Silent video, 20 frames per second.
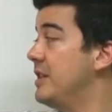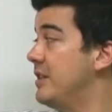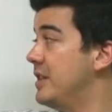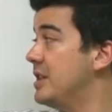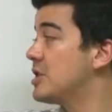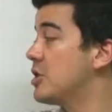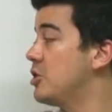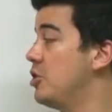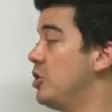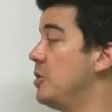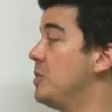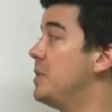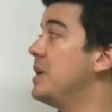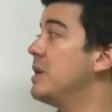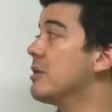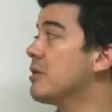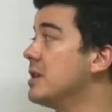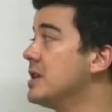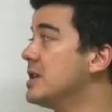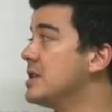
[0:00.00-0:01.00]
this could
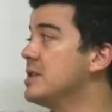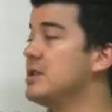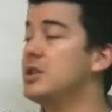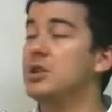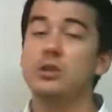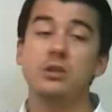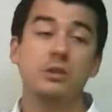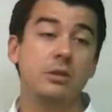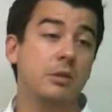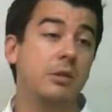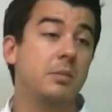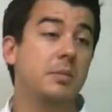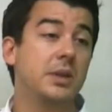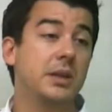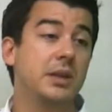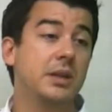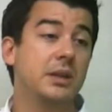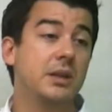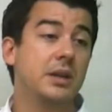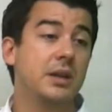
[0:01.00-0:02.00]
be a reason that you do not
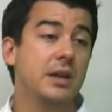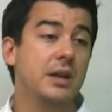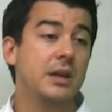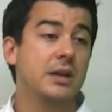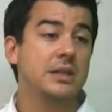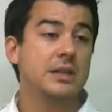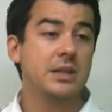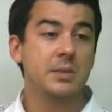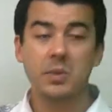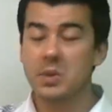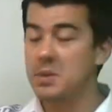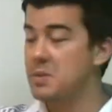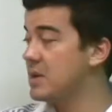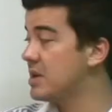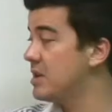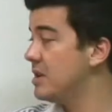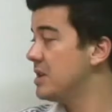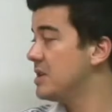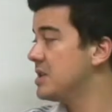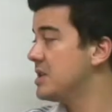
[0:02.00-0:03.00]
bid. Simply
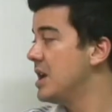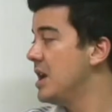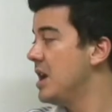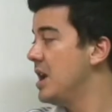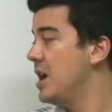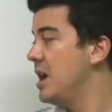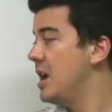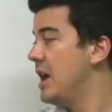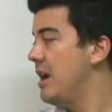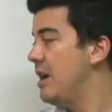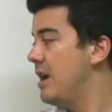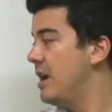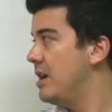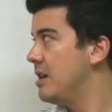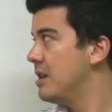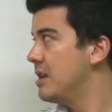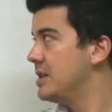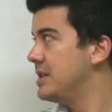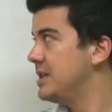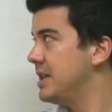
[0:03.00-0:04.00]
because
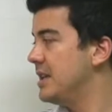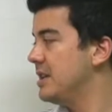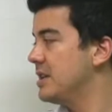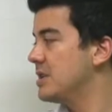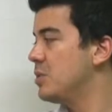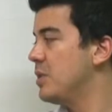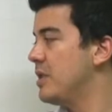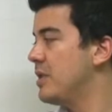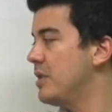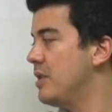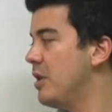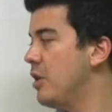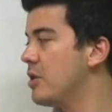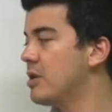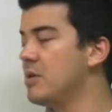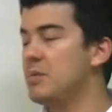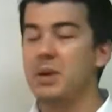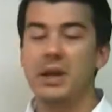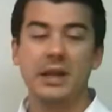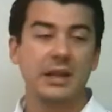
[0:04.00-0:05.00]
deals with
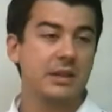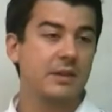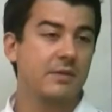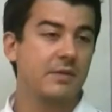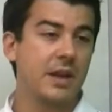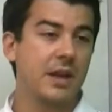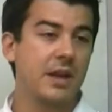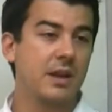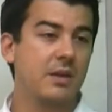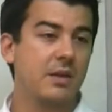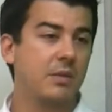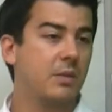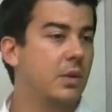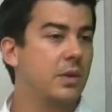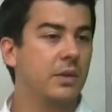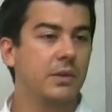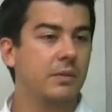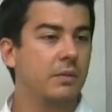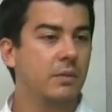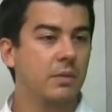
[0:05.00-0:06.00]
no compelling event,
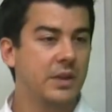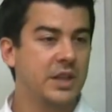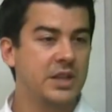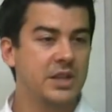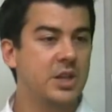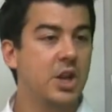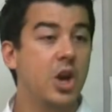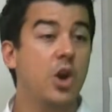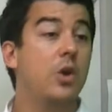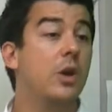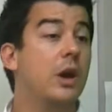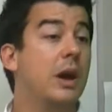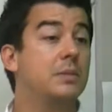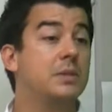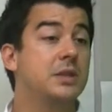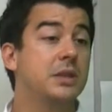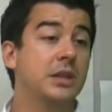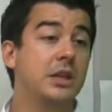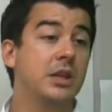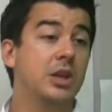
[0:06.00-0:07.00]
well, there's
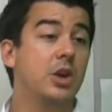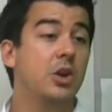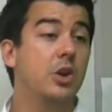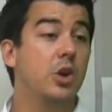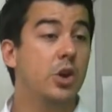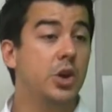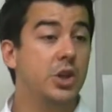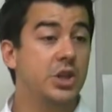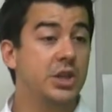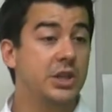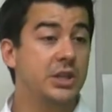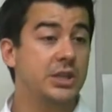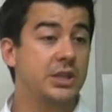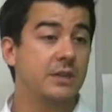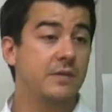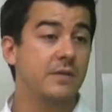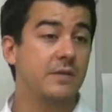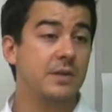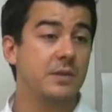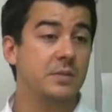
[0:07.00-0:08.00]
absolutely no
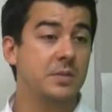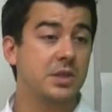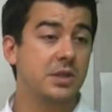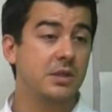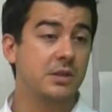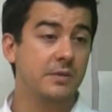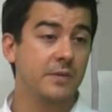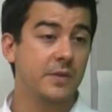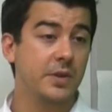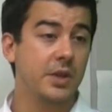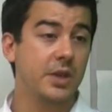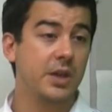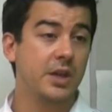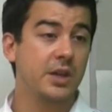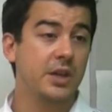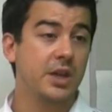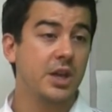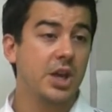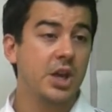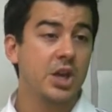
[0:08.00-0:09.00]
urgency for them to convert.
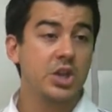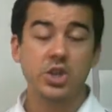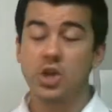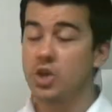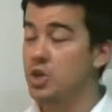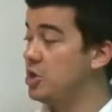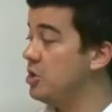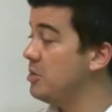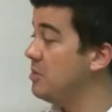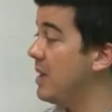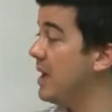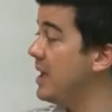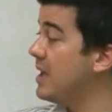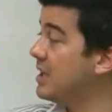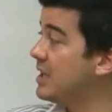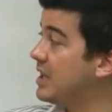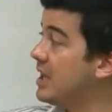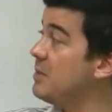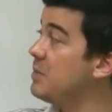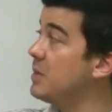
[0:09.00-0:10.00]
So you
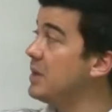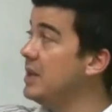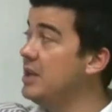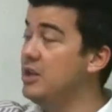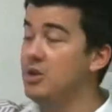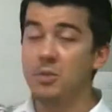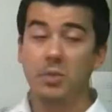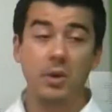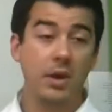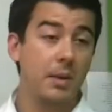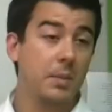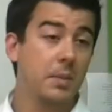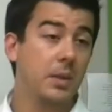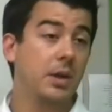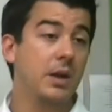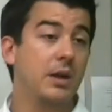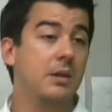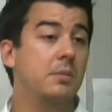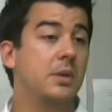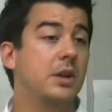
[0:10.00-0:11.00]
may keep it in your
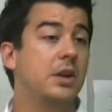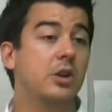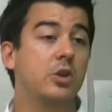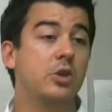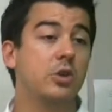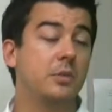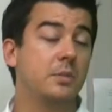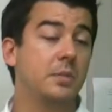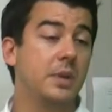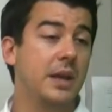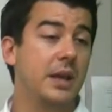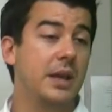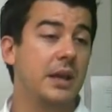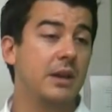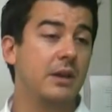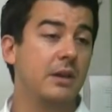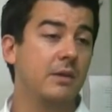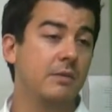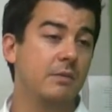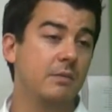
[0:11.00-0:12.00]
pipeline, but it could
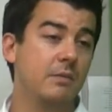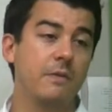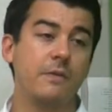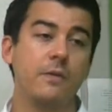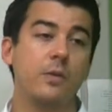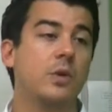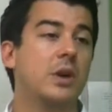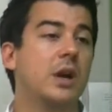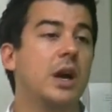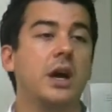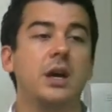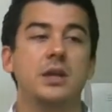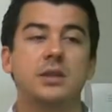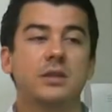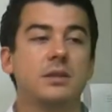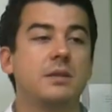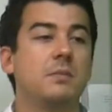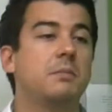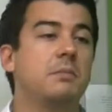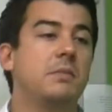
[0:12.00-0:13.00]
be
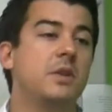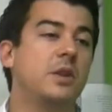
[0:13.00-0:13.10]
forecast